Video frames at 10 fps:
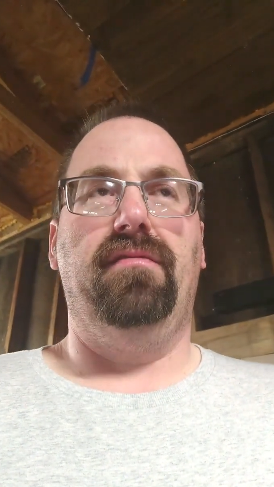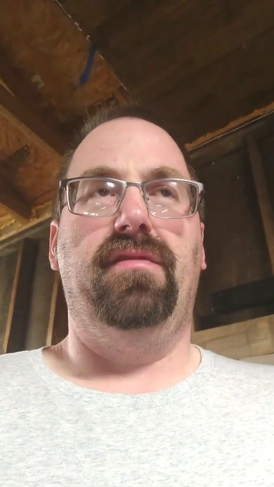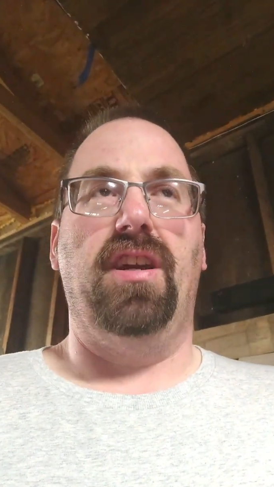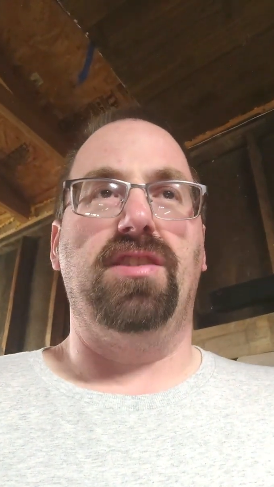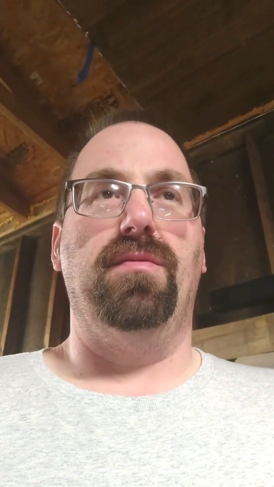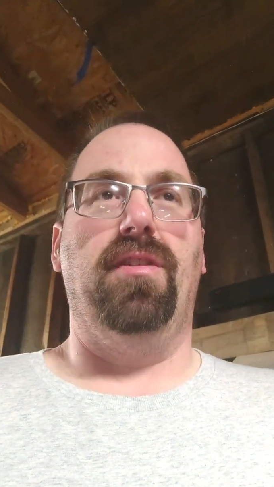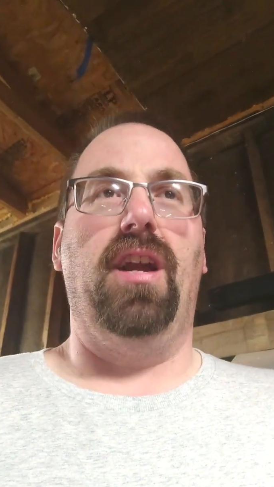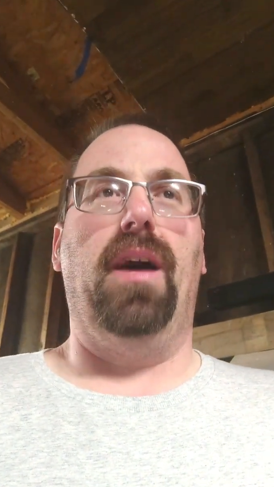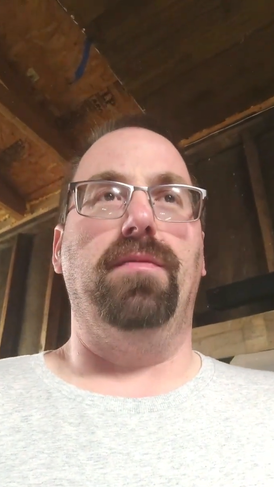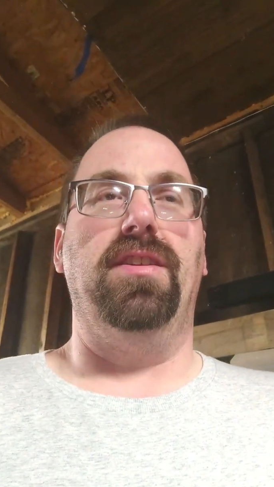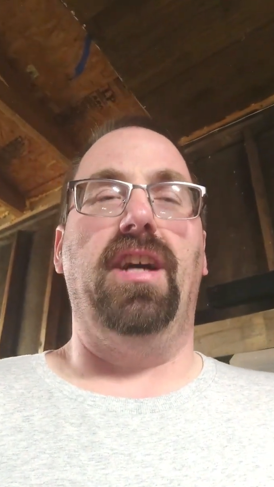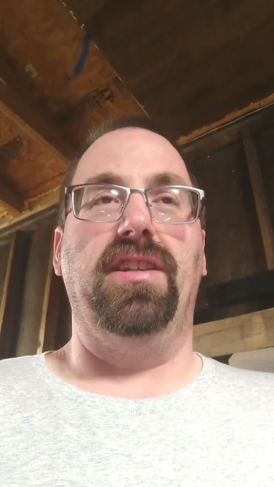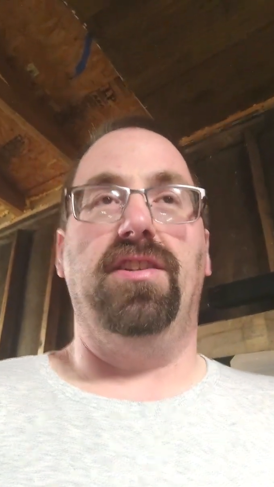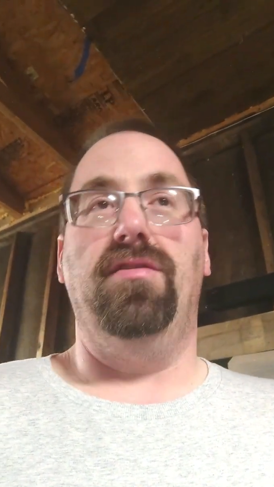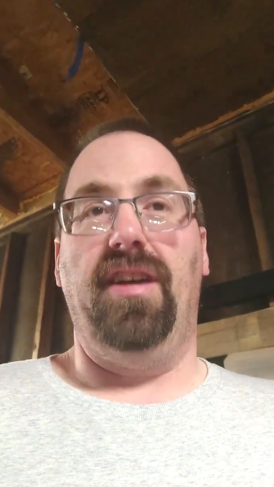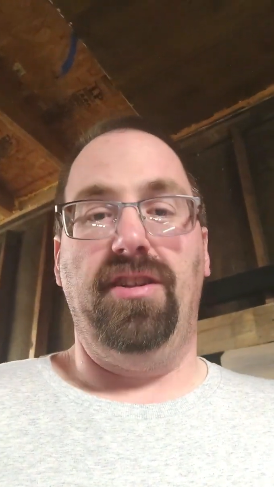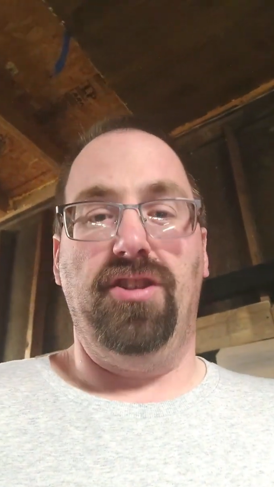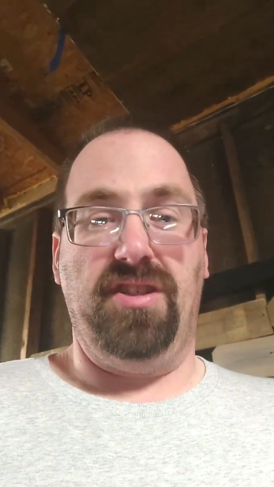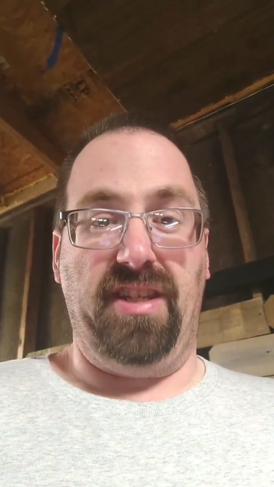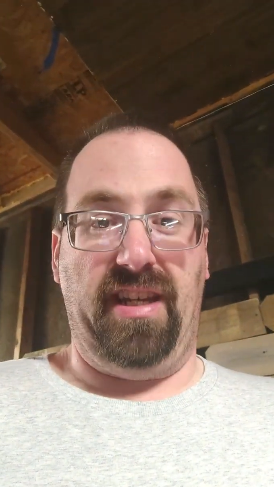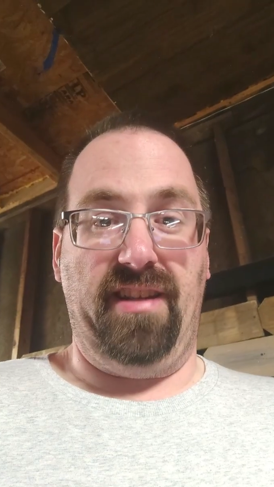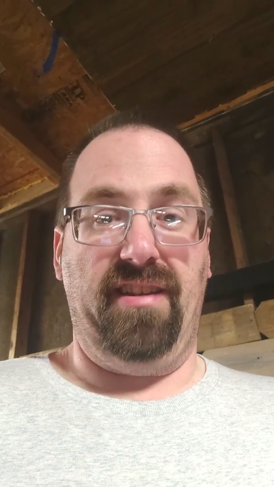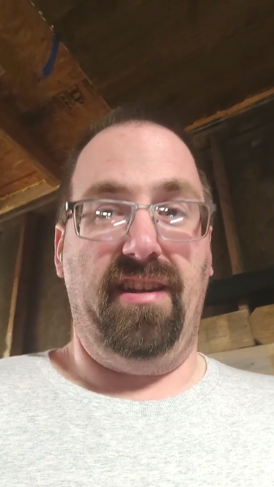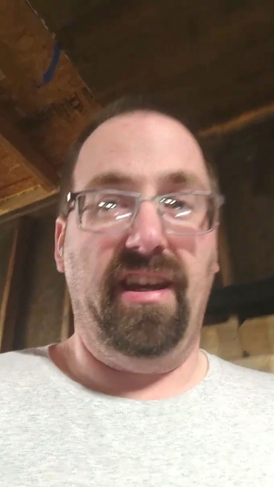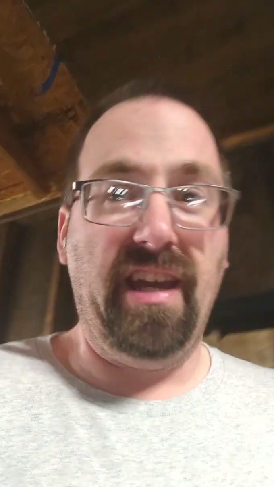Customer opted not to do that just yet.